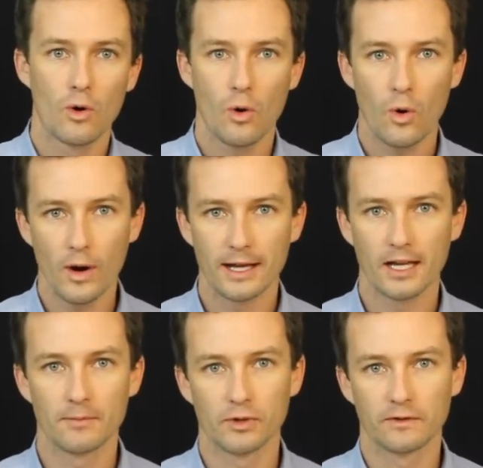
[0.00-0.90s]
or a
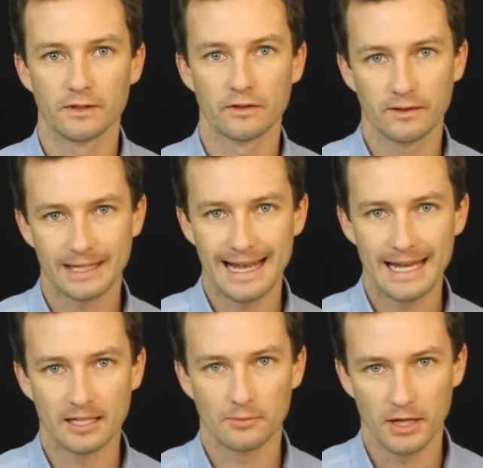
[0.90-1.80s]
number of different
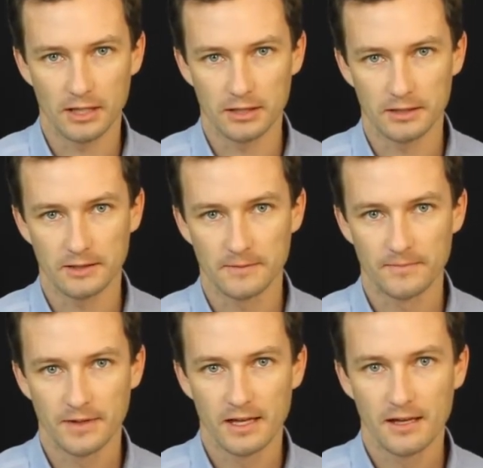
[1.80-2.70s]
landing pages.
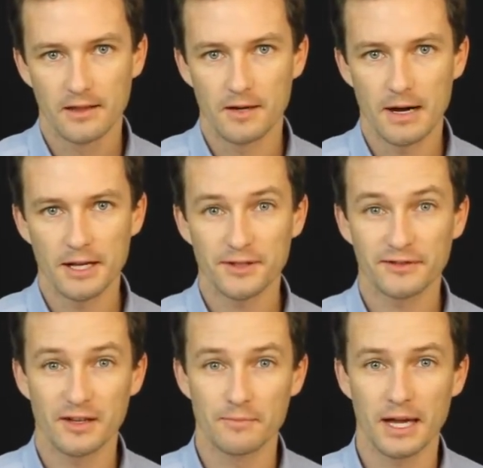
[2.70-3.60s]
The amount
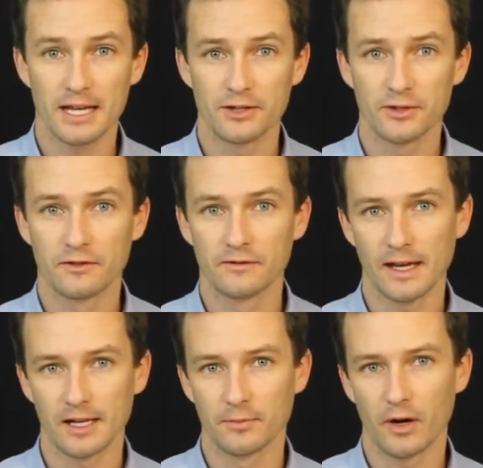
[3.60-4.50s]
of campaigns you
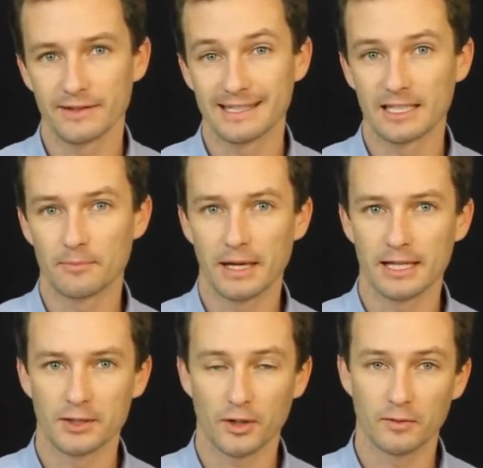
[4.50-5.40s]
develop obviously
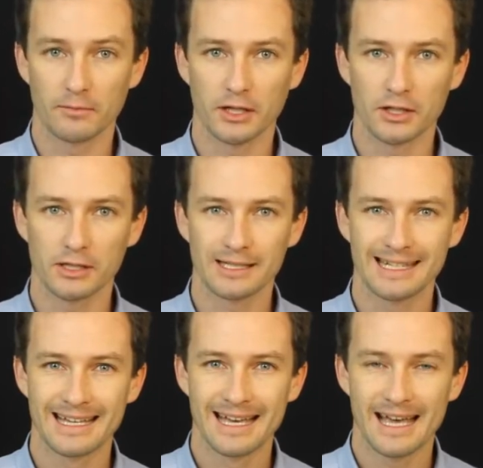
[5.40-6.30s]
depends on budget
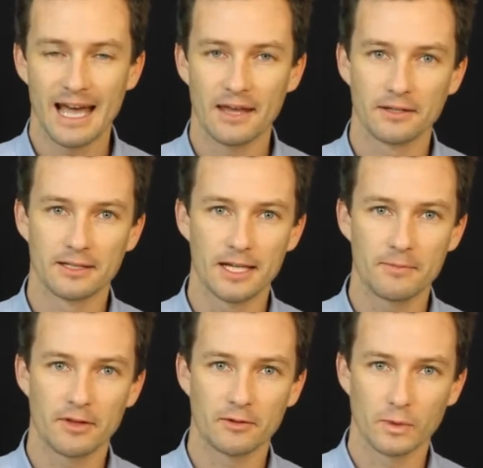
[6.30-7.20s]
and the
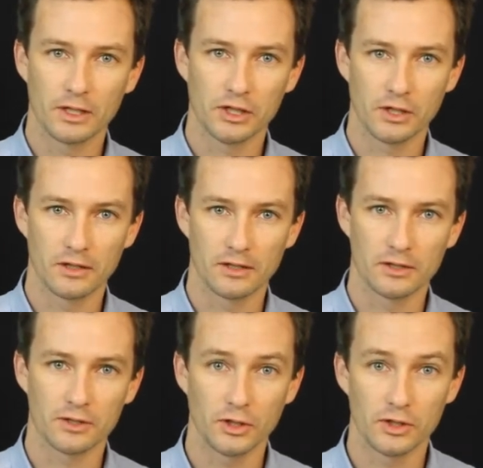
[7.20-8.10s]
depth at which the
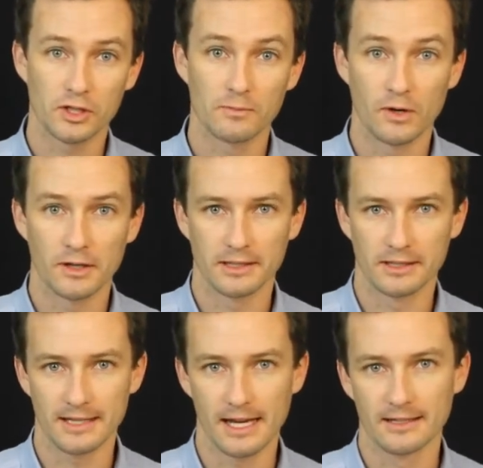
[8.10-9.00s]
search demand
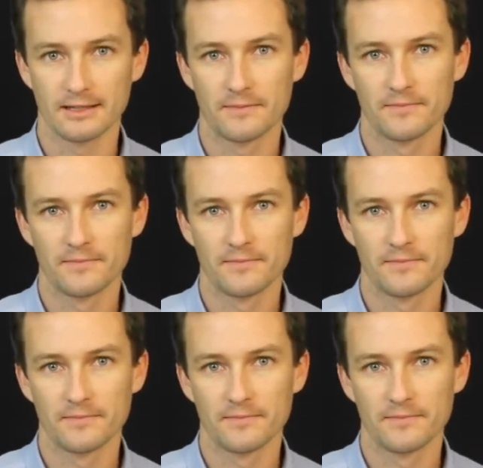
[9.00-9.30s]
is at.